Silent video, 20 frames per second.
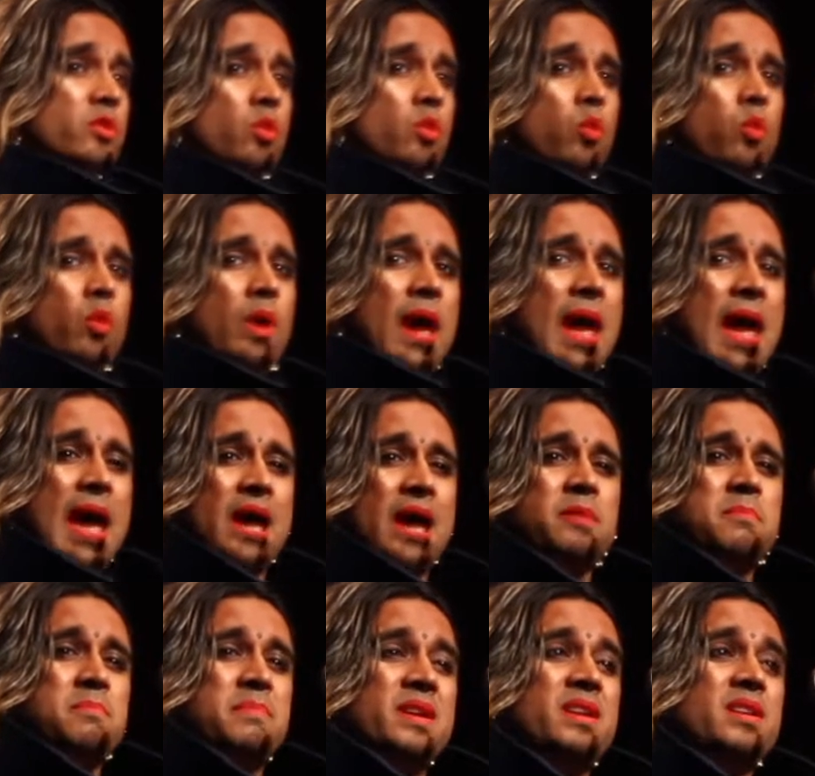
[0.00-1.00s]
to
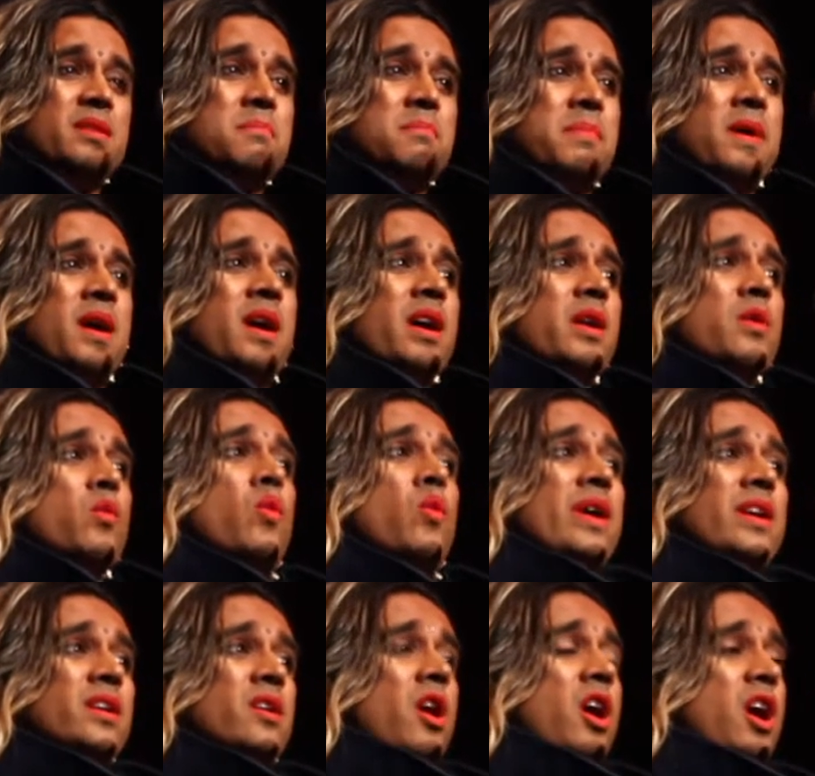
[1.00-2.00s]
had been by
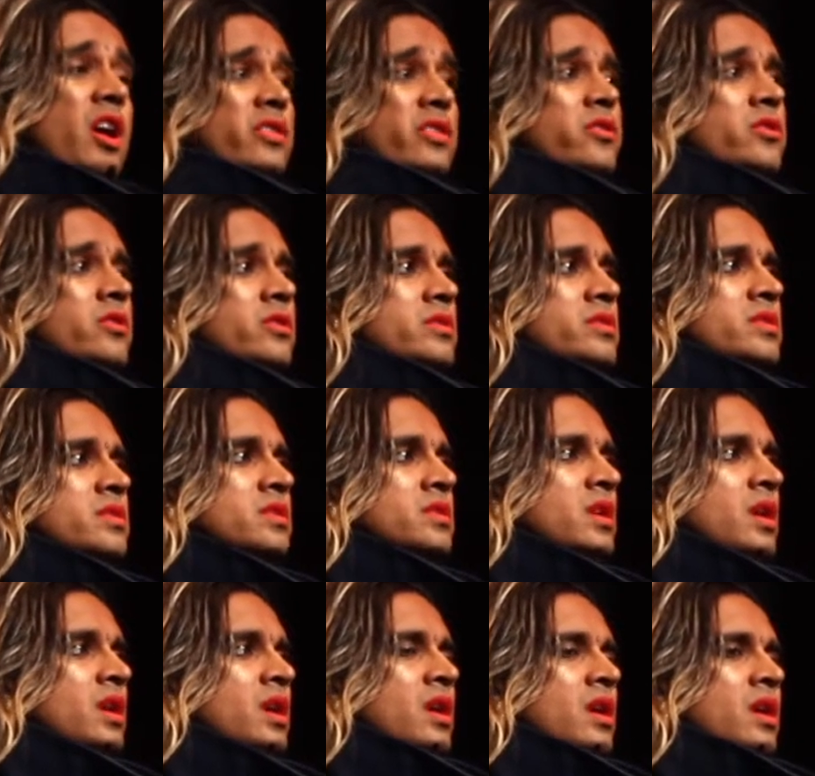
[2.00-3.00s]
white authors.
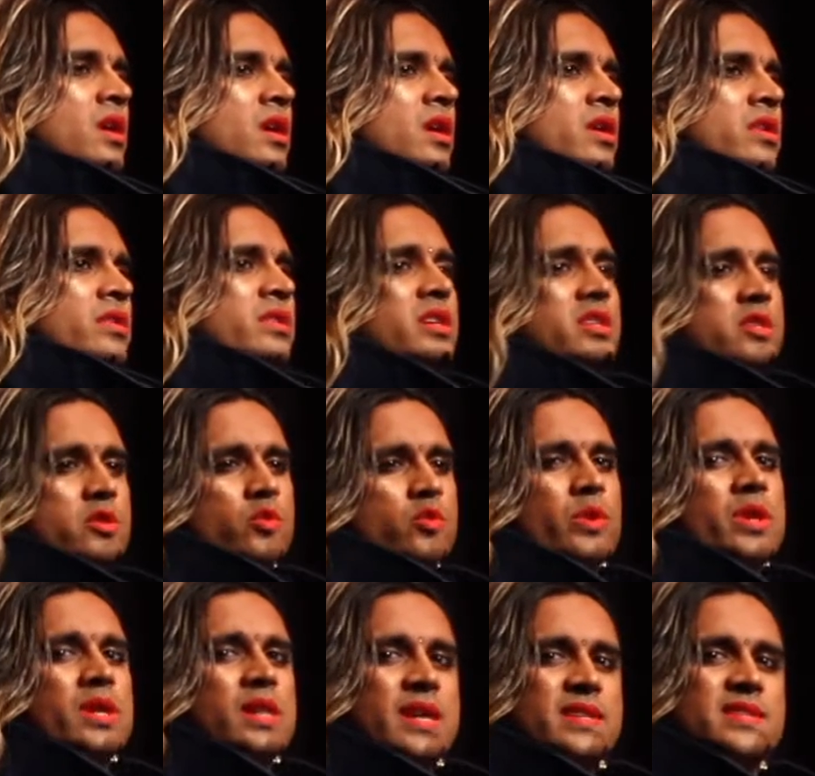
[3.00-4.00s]
This
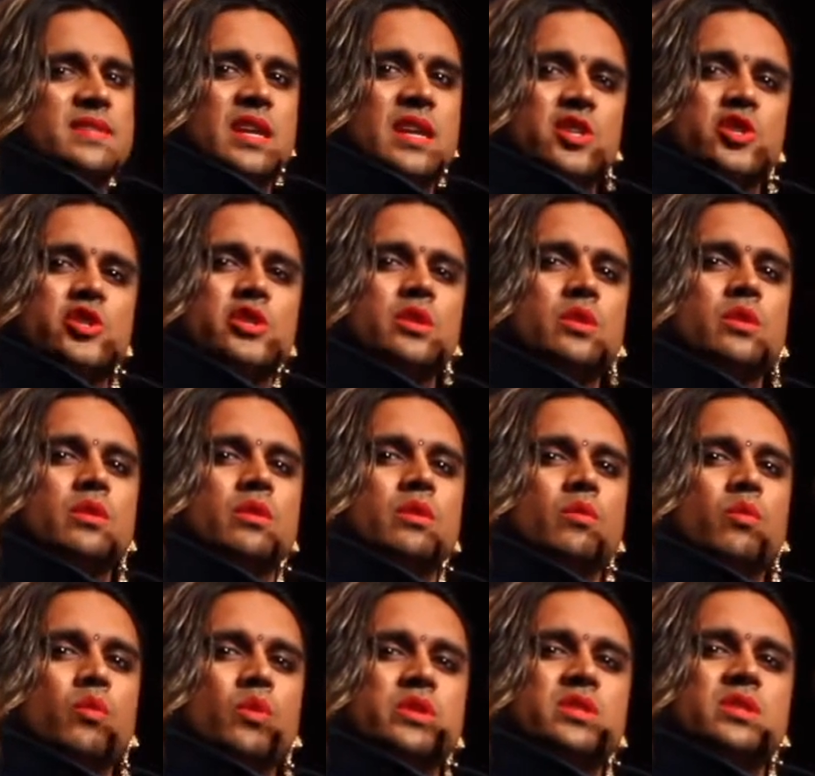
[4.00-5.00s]
realization
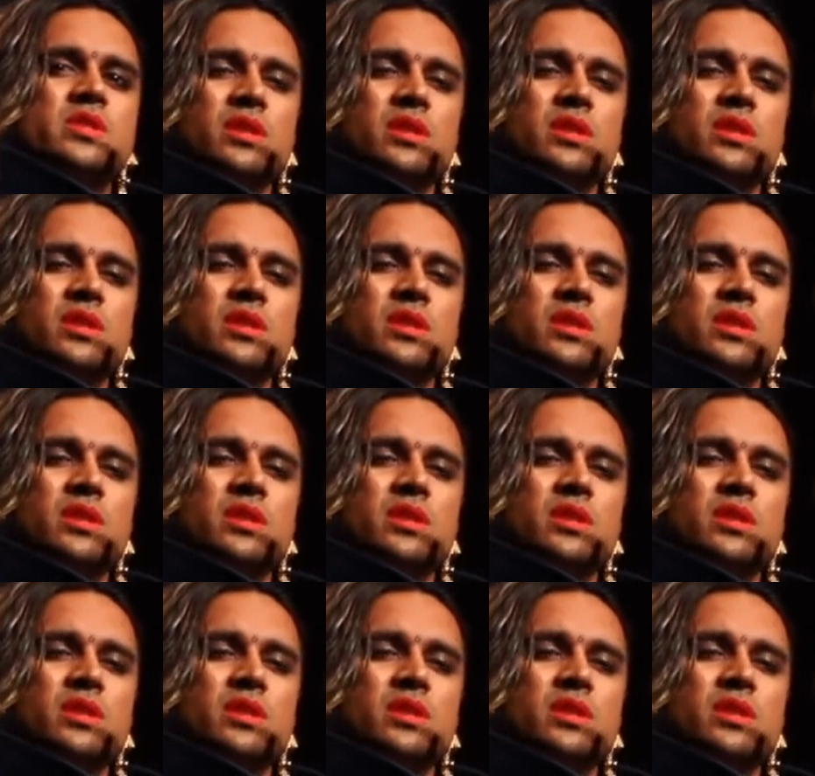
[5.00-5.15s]
was